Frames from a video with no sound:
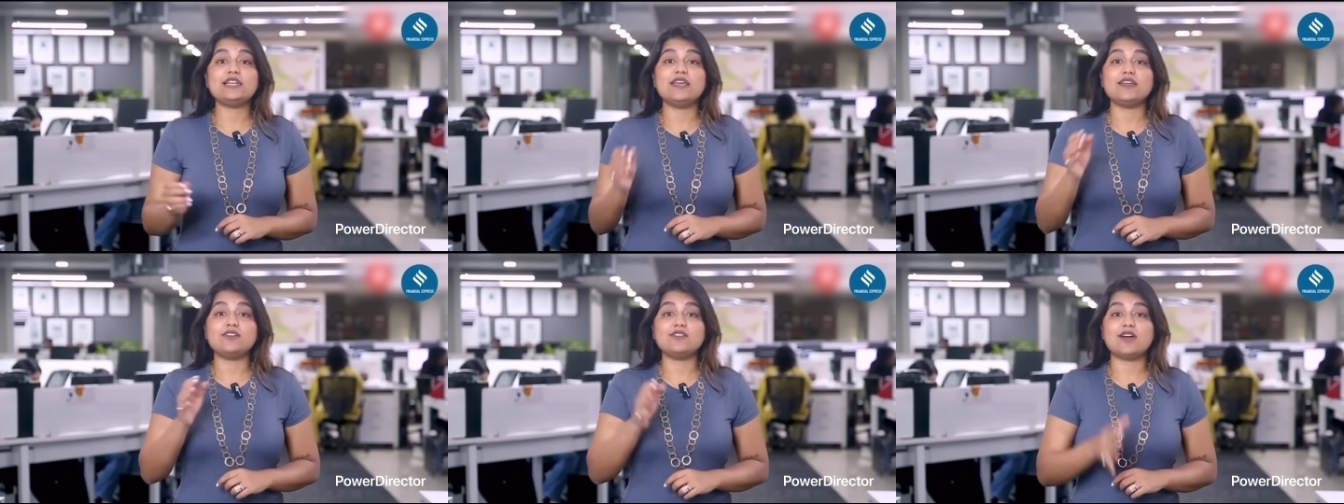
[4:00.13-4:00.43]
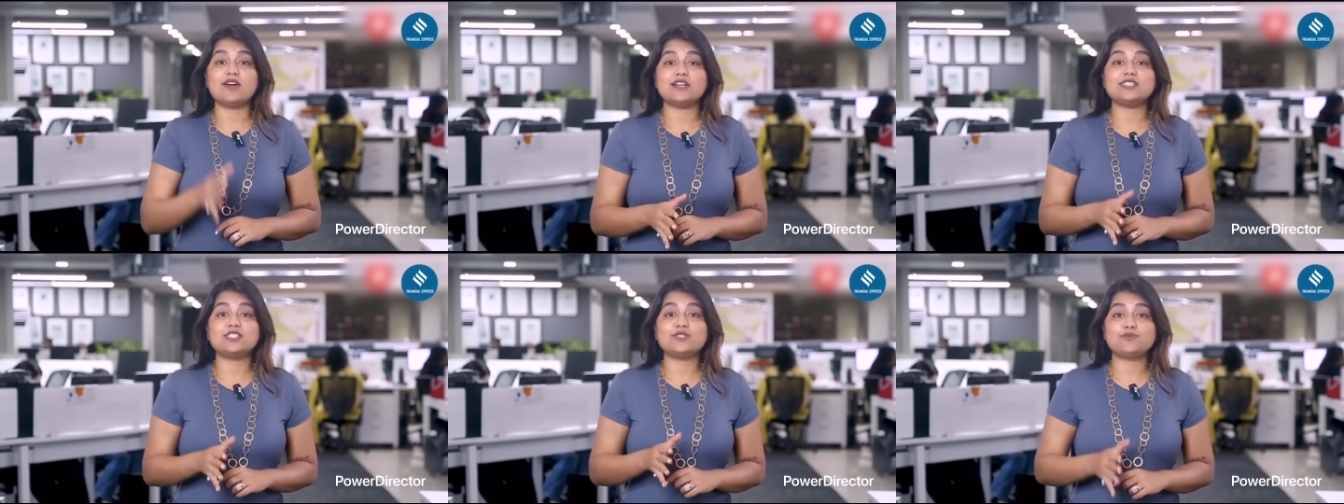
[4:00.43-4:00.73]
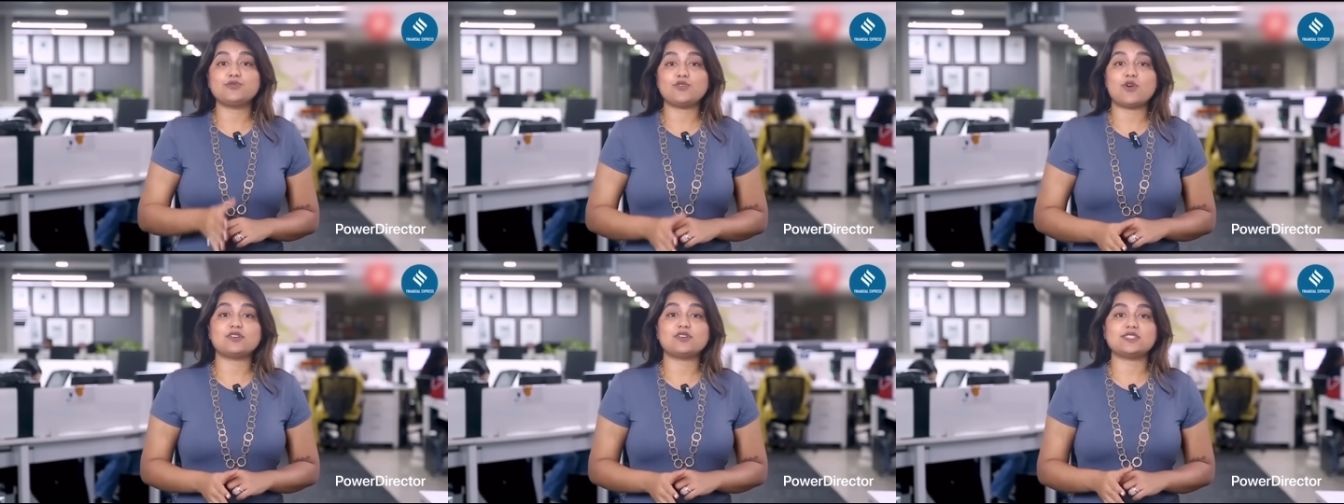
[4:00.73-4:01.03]
Iran's
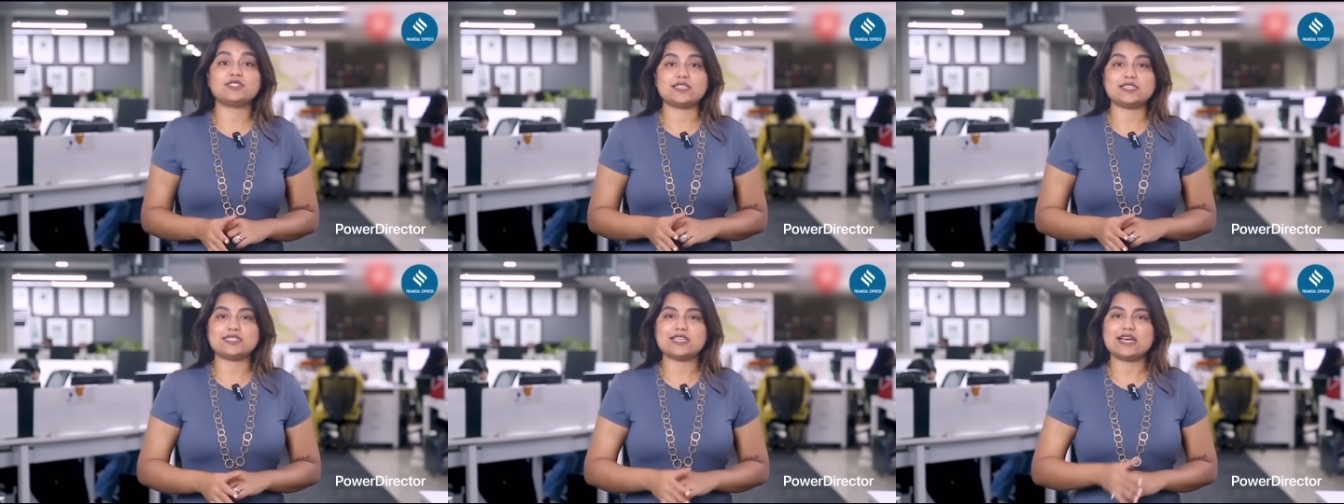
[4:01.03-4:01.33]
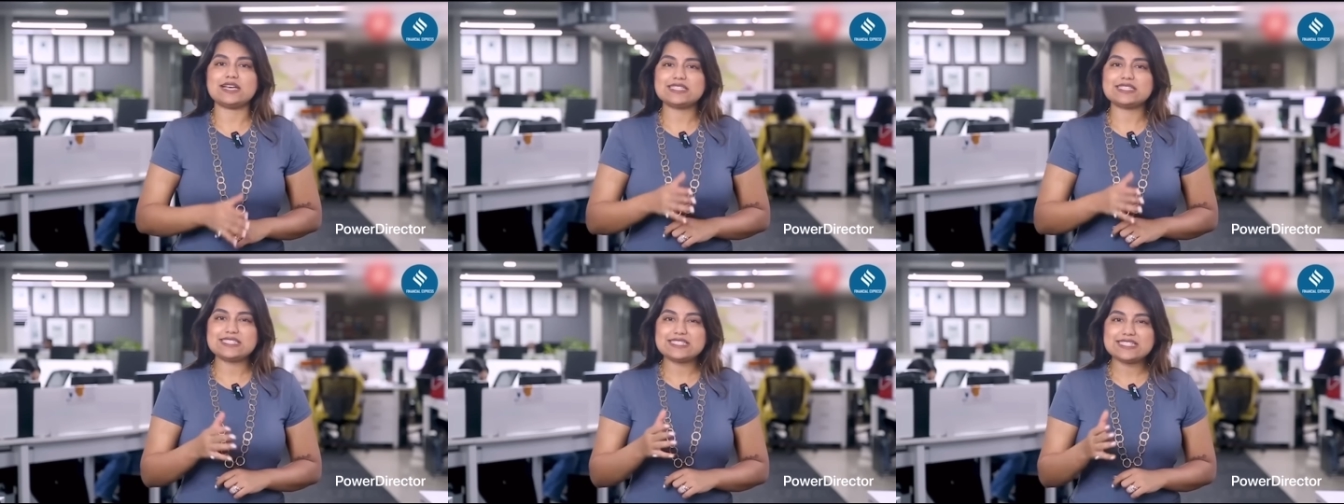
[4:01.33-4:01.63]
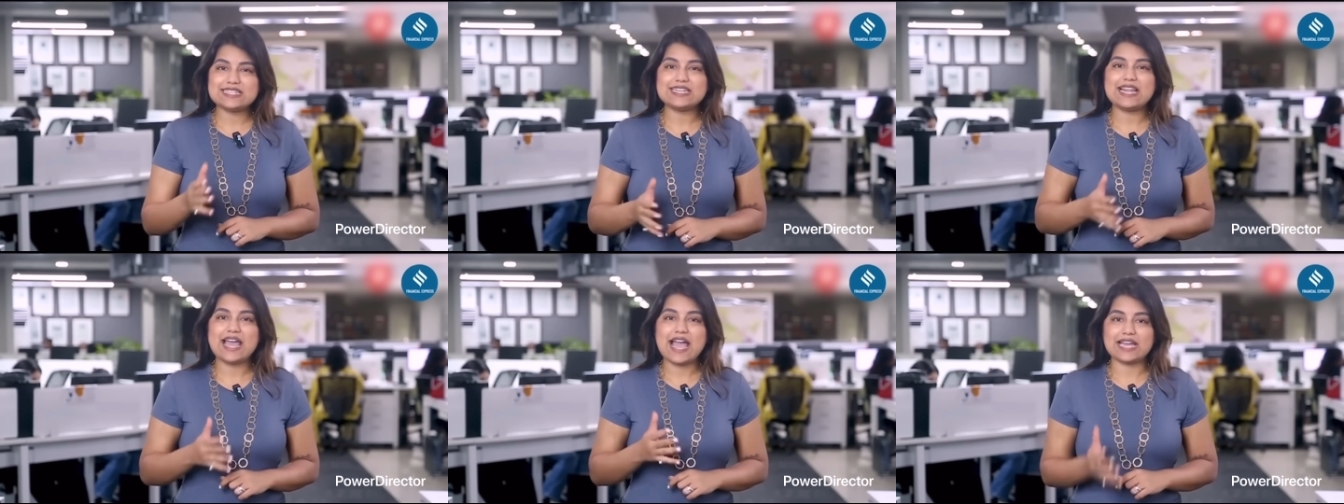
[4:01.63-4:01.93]
proxies are
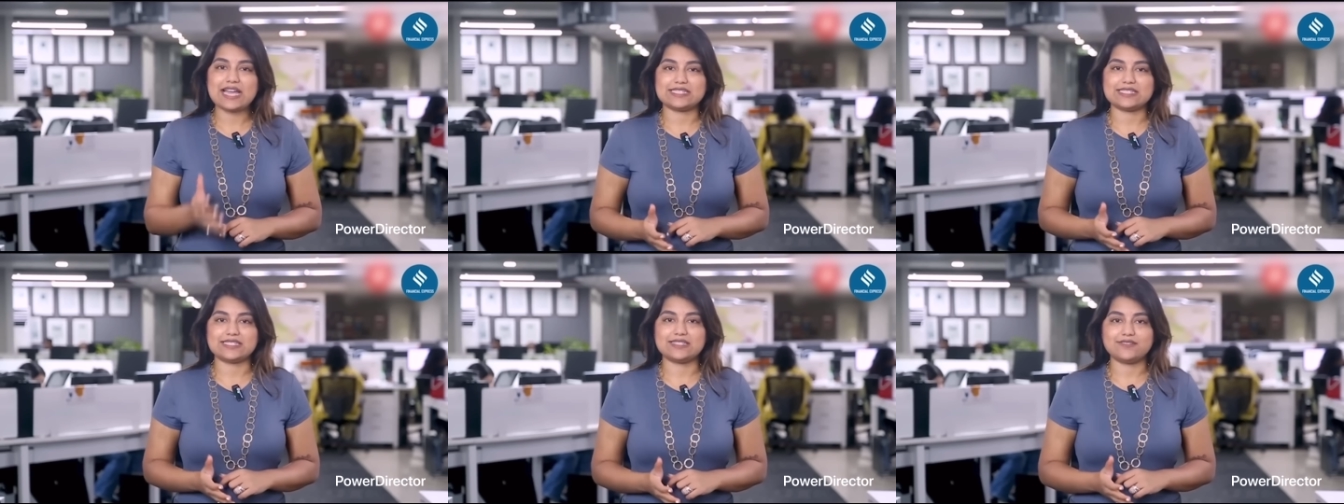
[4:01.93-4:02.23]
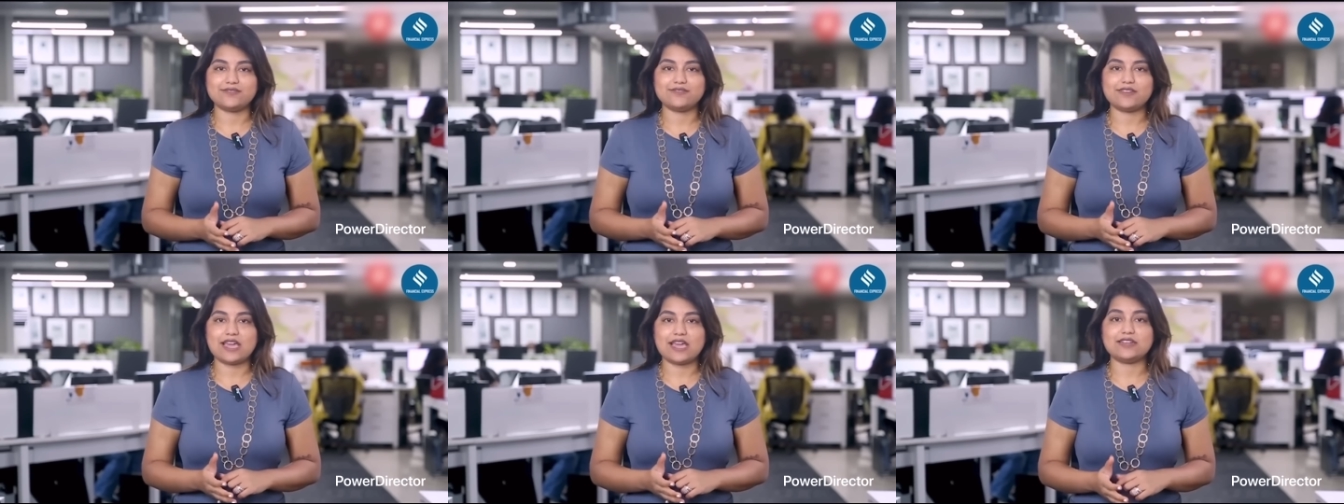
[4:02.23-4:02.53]
still active